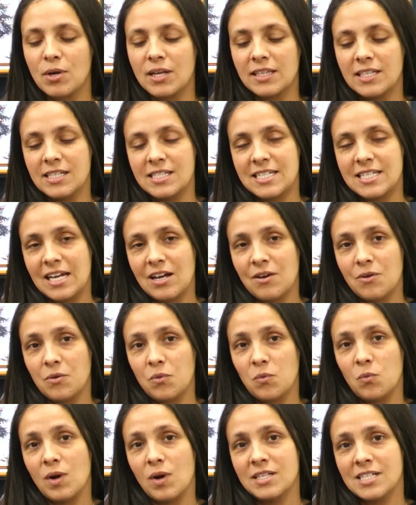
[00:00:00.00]
this down,
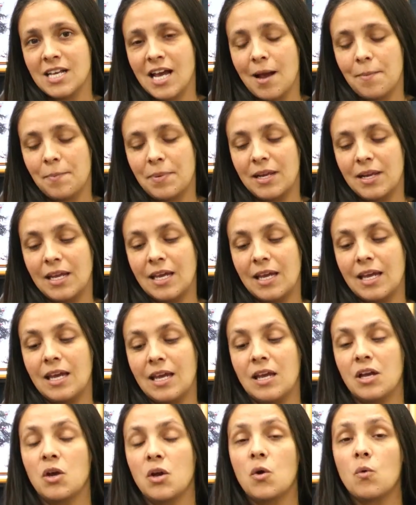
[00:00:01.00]
what's happening,